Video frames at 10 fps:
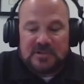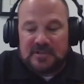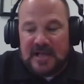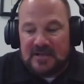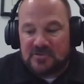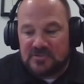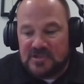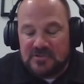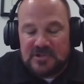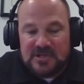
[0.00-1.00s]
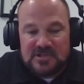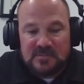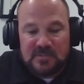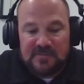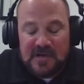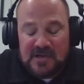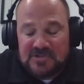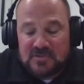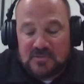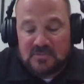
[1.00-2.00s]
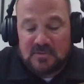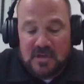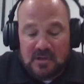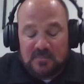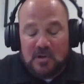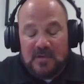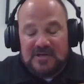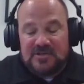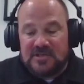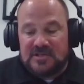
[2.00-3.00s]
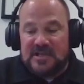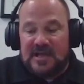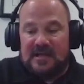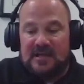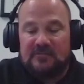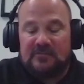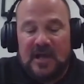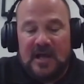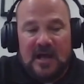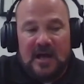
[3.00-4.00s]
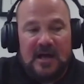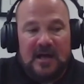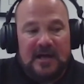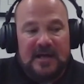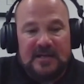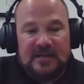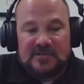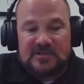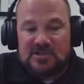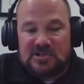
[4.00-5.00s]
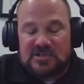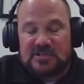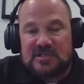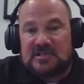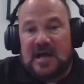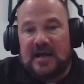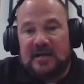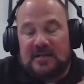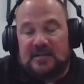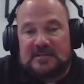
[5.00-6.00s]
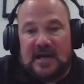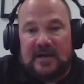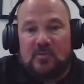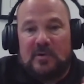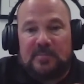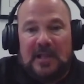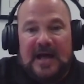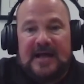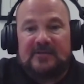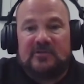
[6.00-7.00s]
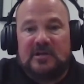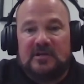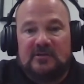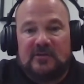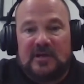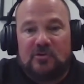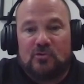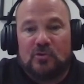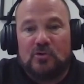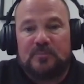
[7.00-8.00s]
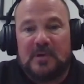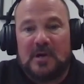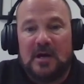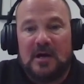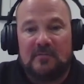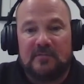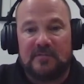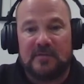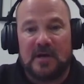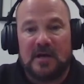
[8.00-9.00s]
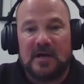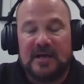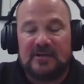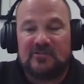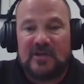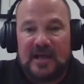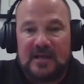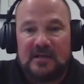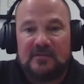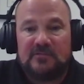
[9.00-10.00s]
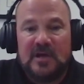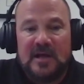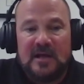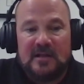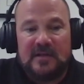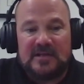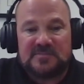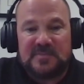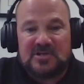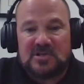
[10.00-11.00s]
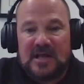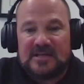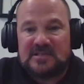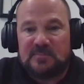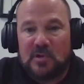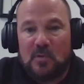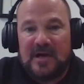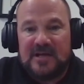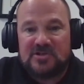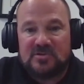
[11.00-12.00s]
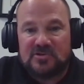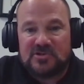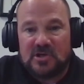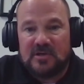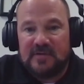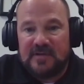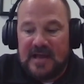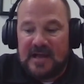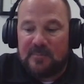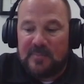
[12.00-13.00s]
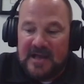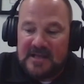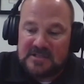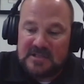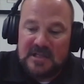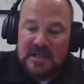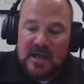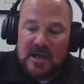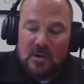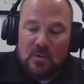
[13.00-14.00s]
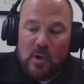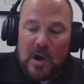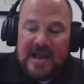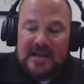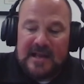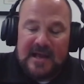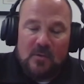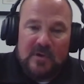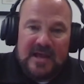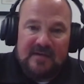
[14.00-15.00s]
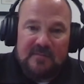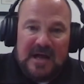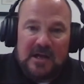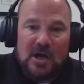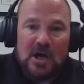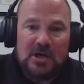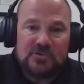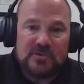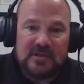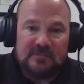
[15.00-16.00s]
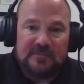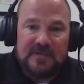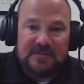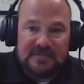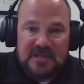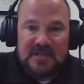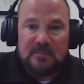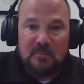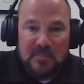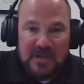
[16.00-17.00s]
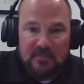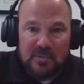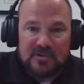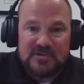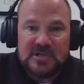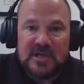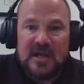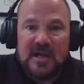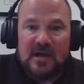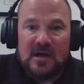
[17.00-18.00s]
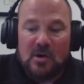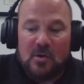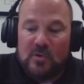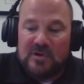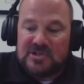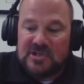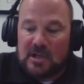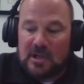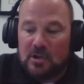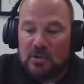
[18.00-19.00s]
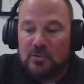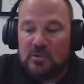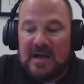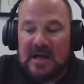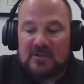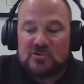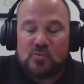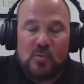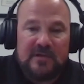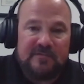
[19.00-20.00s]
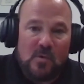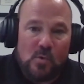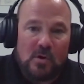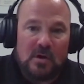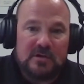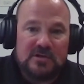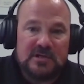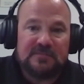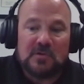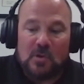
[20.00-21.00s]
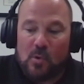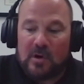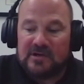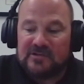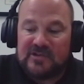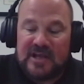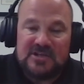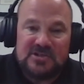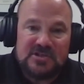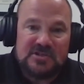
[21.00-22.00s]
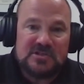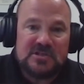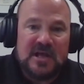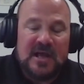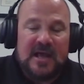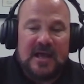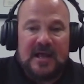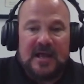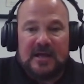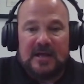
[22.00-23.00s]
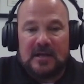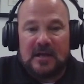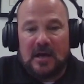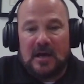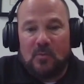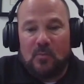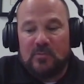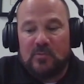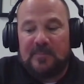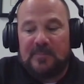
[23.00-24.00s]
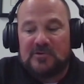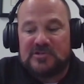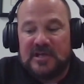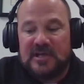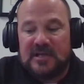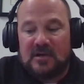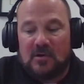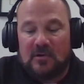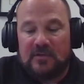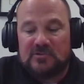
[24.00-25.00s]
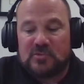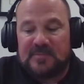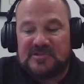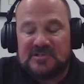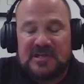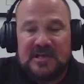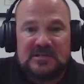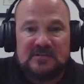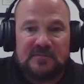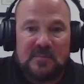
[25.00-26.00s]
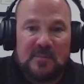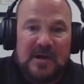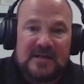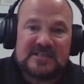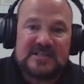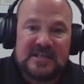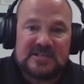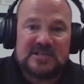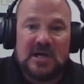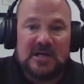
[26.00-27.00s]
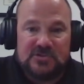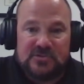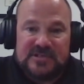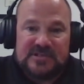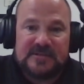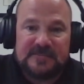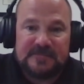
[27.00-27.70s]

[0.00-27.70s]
the National Association of Professional or uh, Probation Executives, uh, is just as it t- the title implies, it is a group of uh, executives that specialize in probation or serve in that capacity. Right now, we have about 150 members, uh, which include about 24 different organizations. And uh, we represent, or there's representation from about six countries.